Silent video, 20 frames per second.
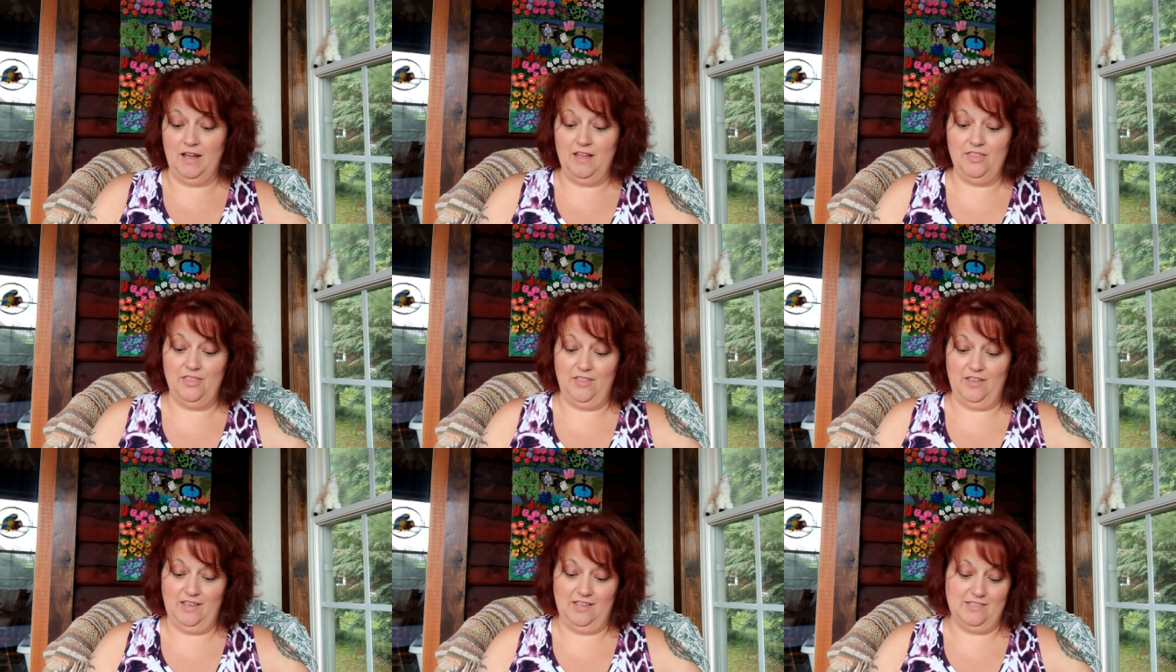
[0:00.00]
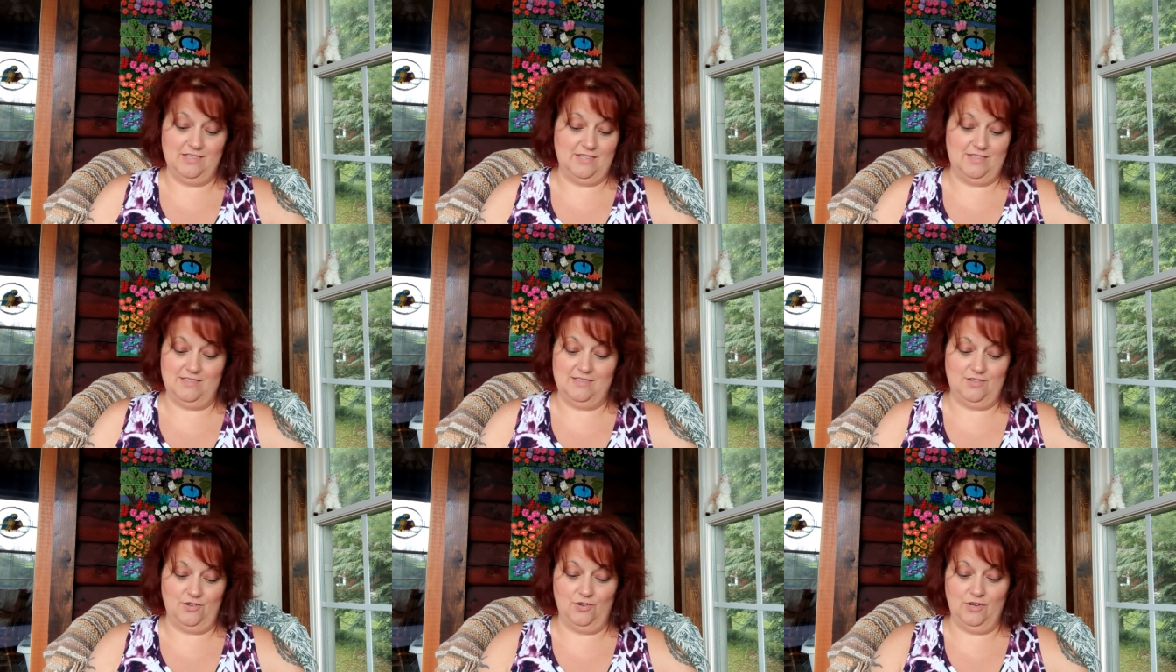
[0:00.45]
I think
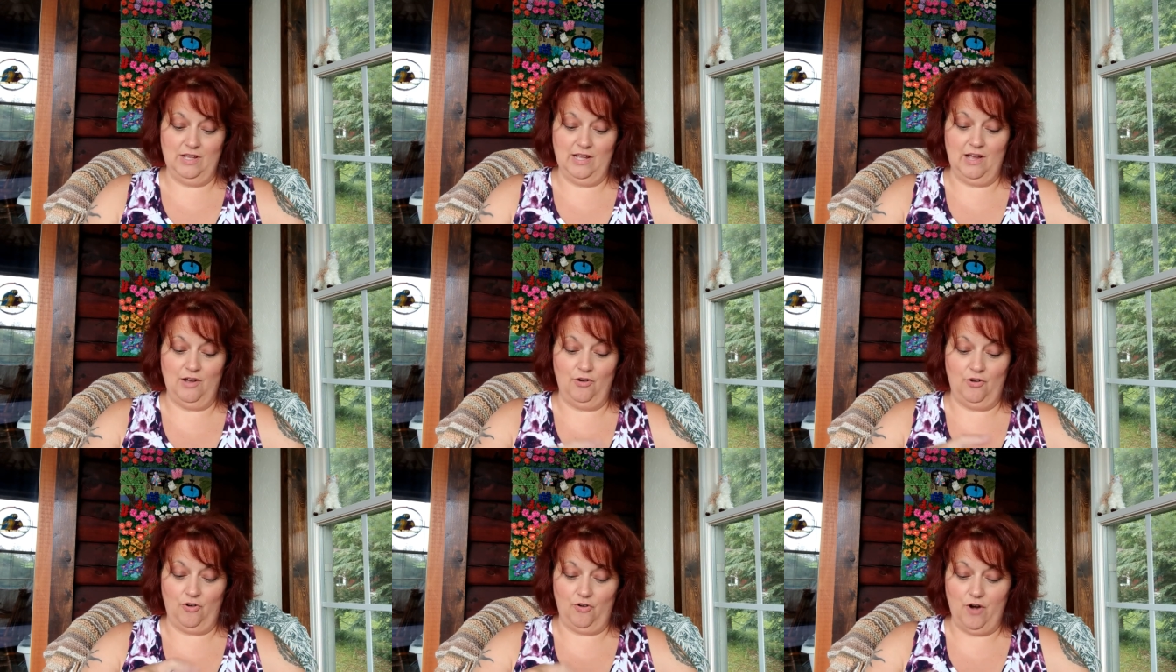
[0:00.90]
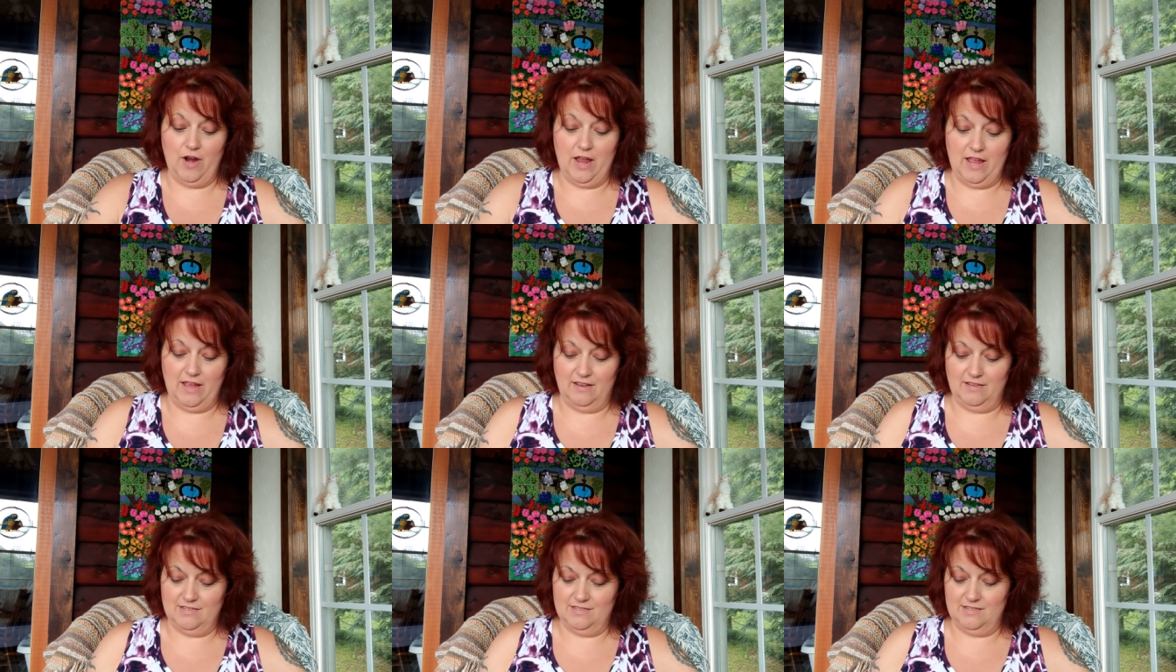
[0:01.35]
it's turning out
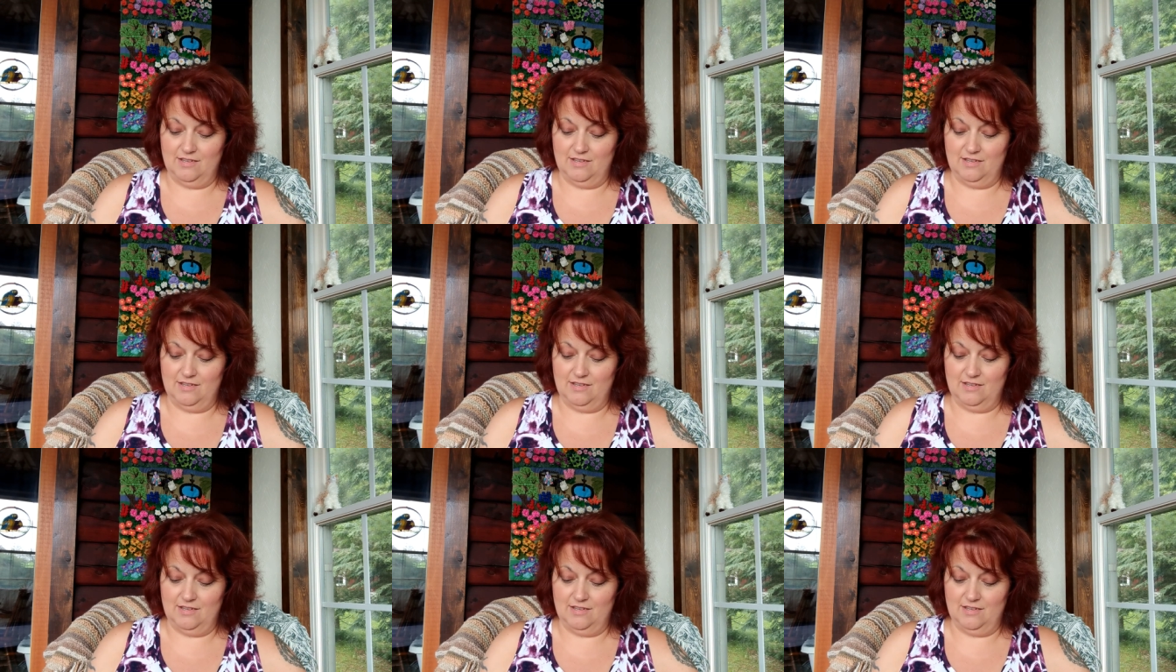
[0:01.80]
great.